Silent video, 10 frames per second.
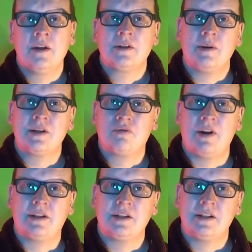So he's
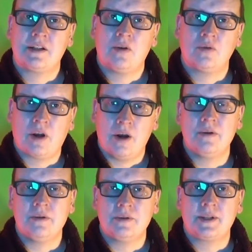created his own
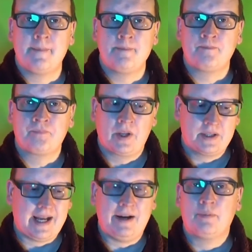code
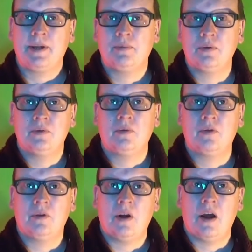to help people
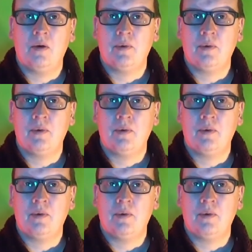uh,